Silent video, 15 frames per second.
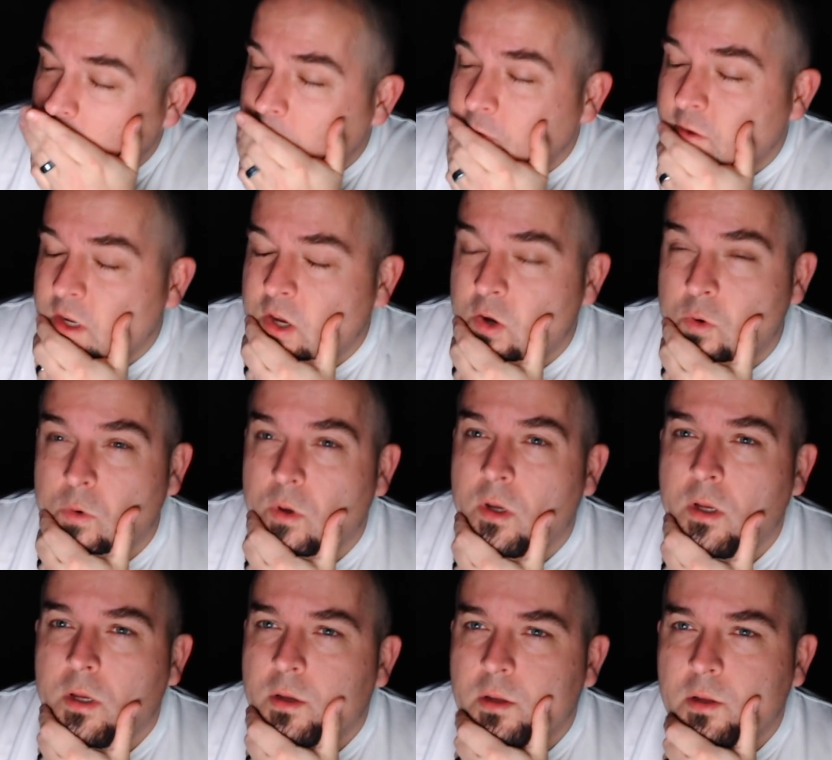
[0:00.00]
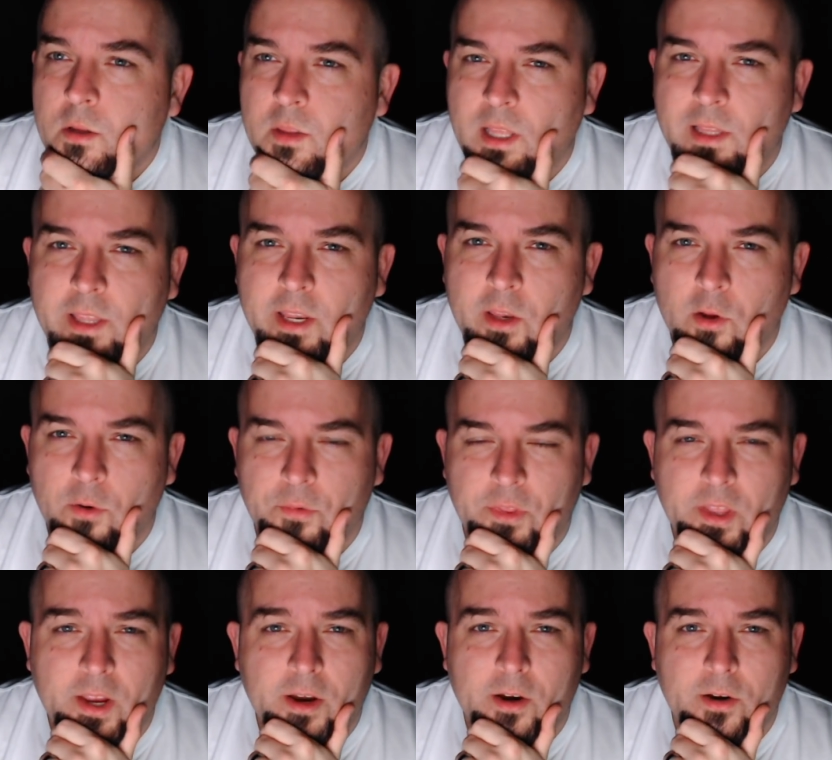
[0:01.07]
Oh no, that lady
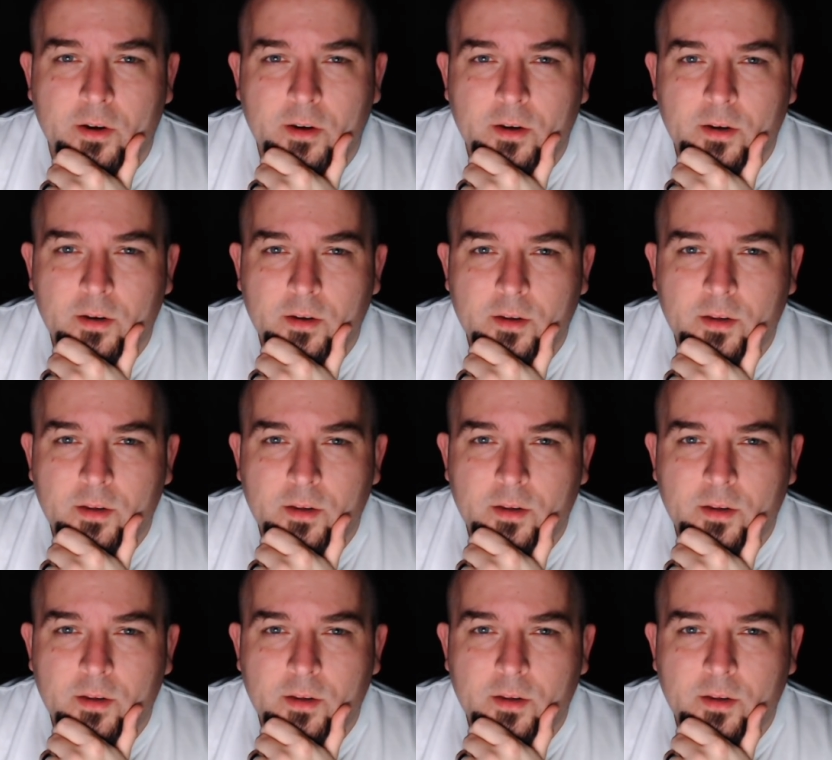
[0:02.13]
over there,